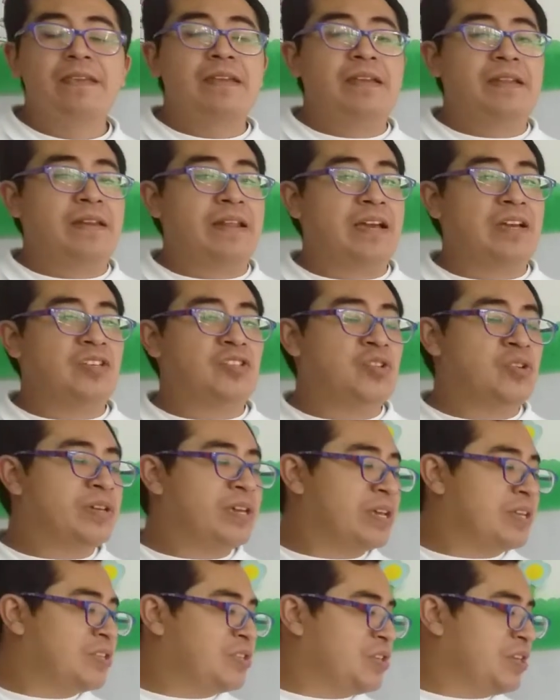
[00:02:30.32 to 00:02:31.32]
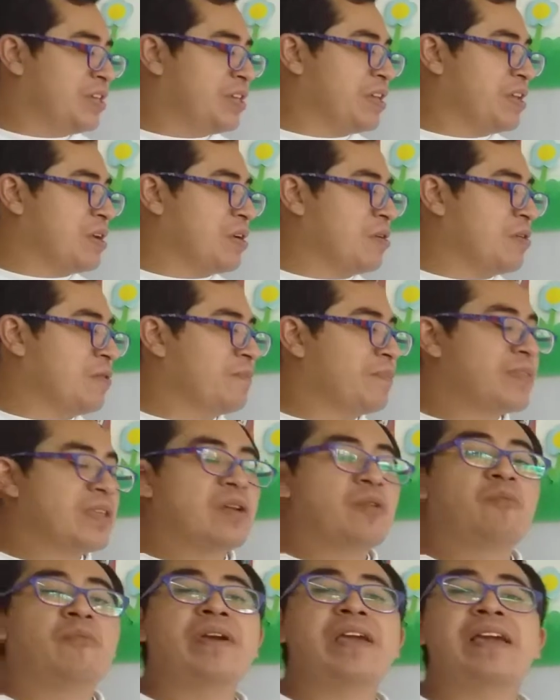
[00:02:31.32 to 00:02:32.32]
Now, as you can see here,
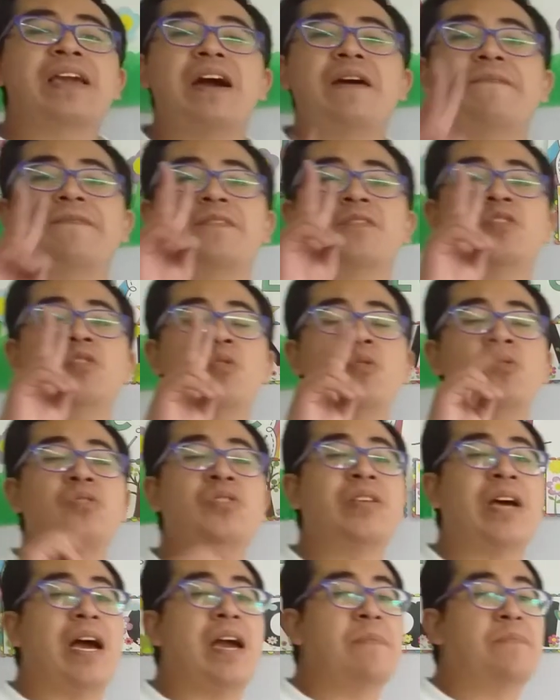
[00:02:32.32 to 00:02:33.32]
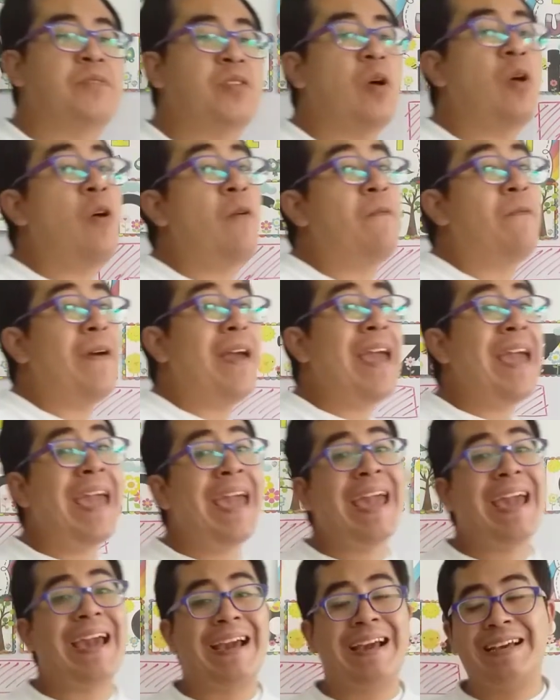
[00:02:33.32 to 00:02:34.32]
we have 2 types of
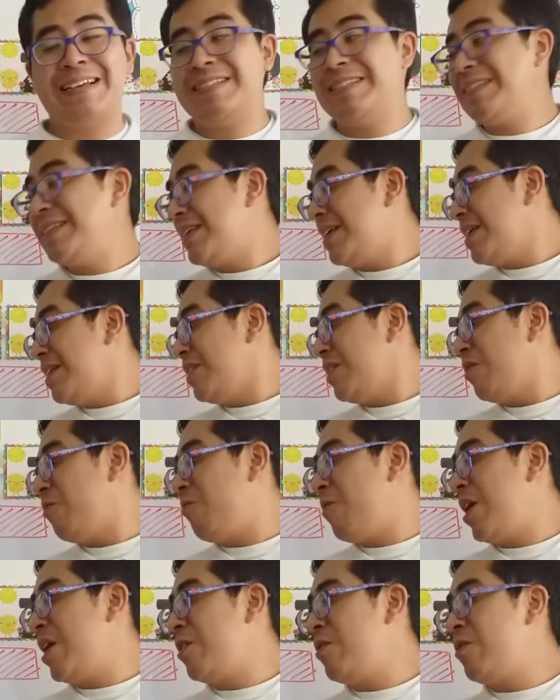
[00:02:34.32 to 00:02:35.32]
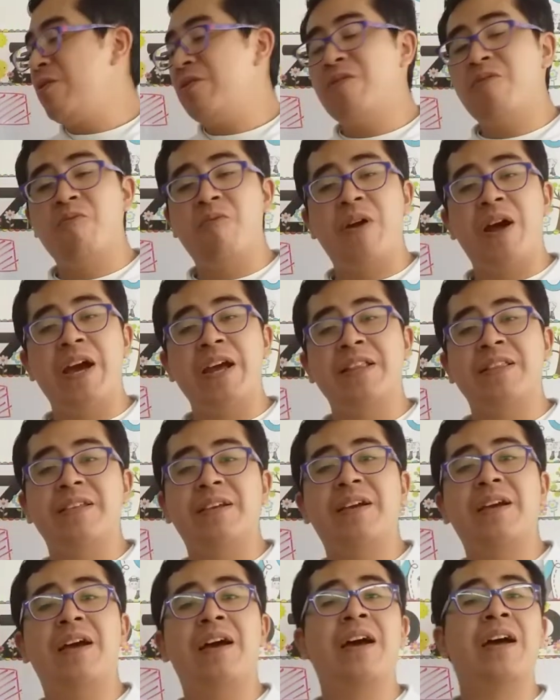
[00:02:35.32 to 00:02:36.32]
eggs. The one on the right
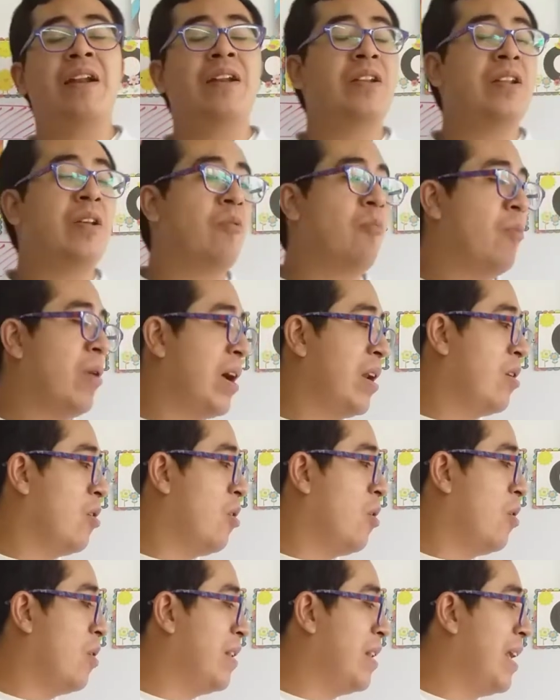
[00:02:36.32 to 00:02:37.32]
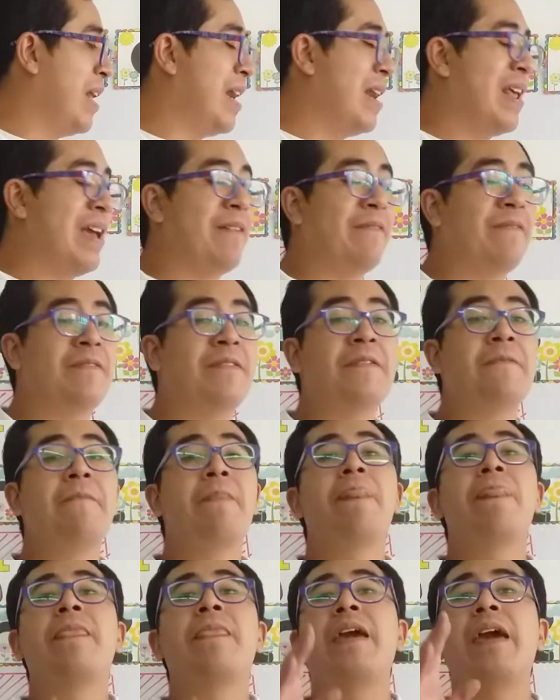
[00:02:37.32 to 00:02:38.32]
and the one on the left.
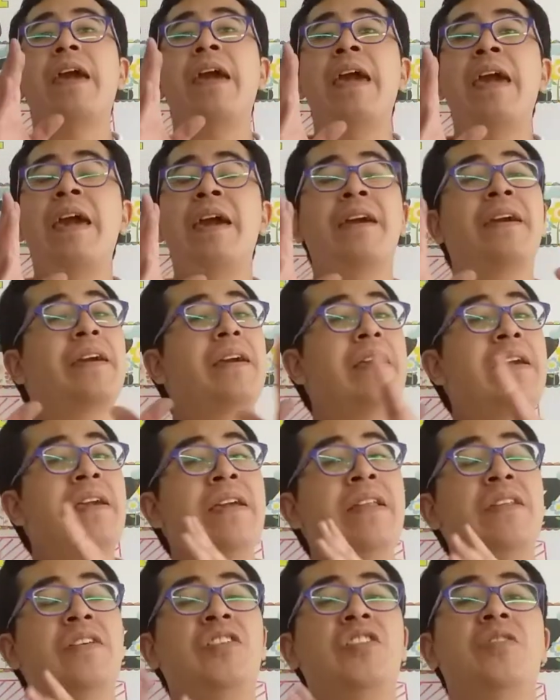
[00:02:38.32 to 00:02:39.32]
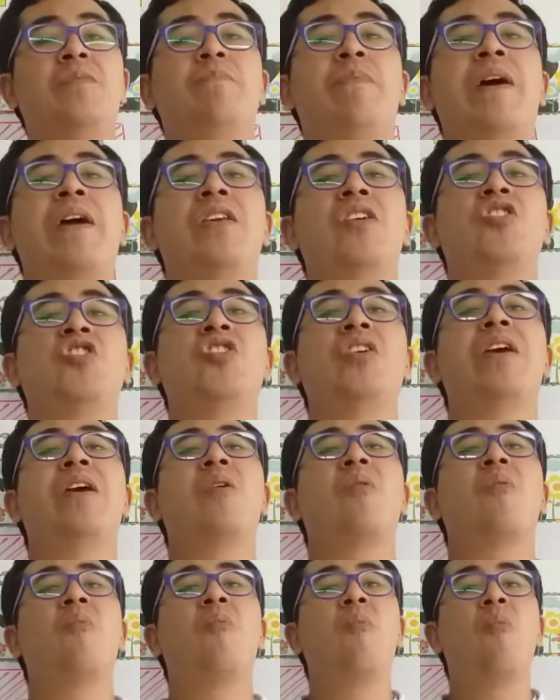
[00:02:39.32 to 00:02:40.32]
Egg in Spanish,
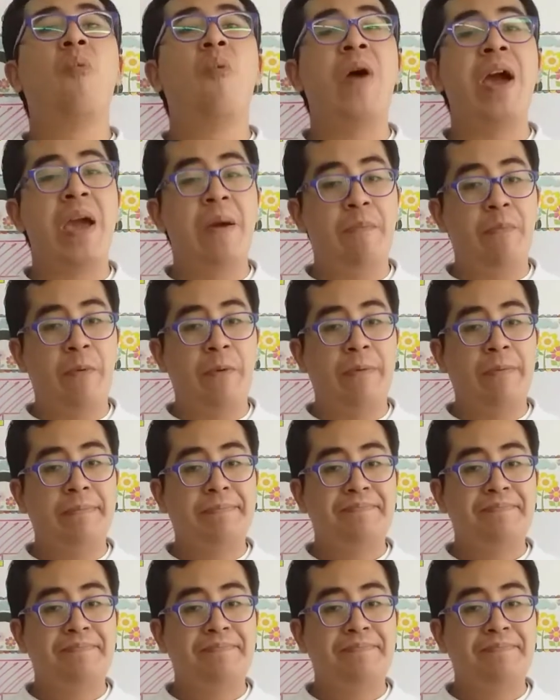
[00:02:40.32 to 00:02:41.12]
huevo.